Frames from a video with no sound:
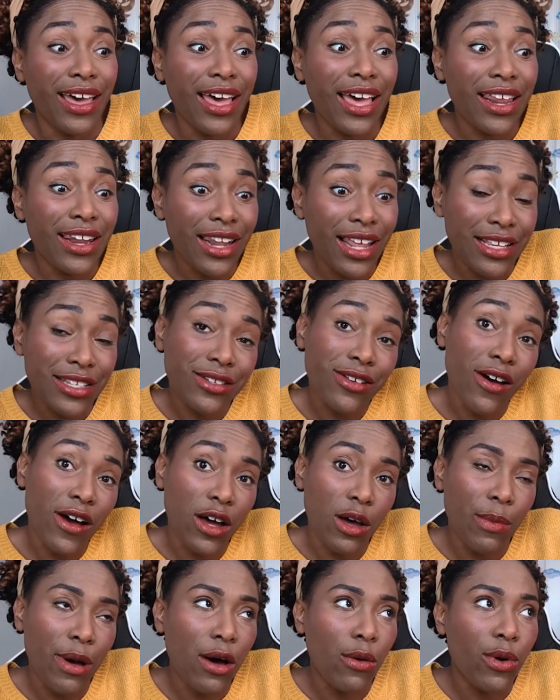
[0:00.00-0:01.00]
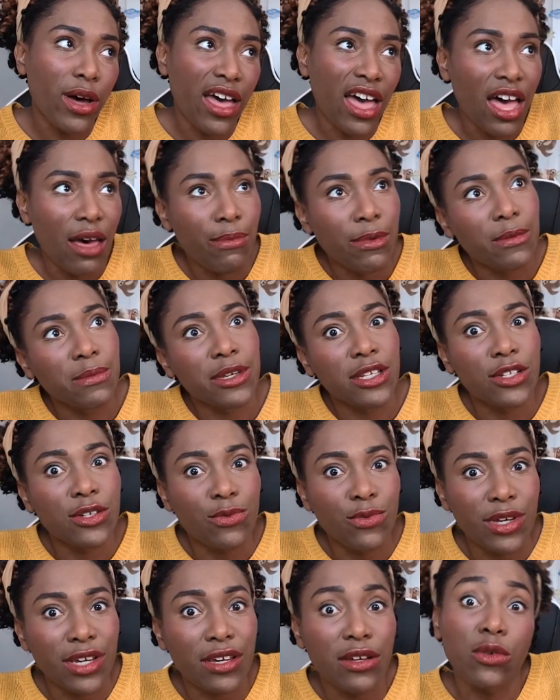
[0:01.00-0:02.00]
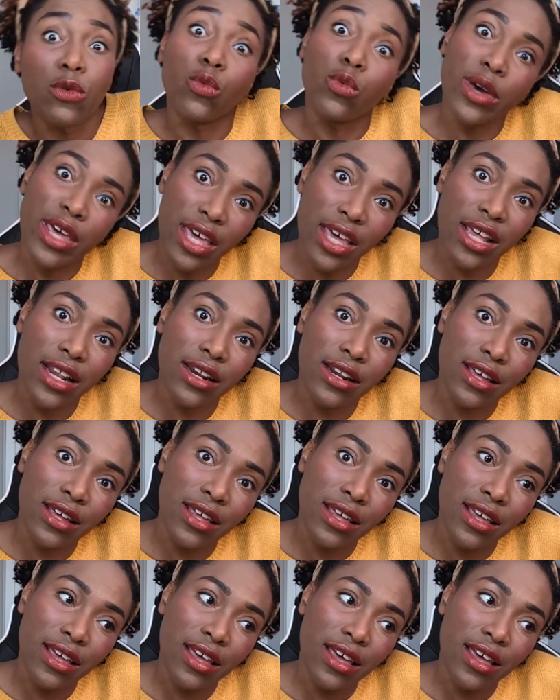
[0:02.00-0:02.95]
and let's talk about what happened between when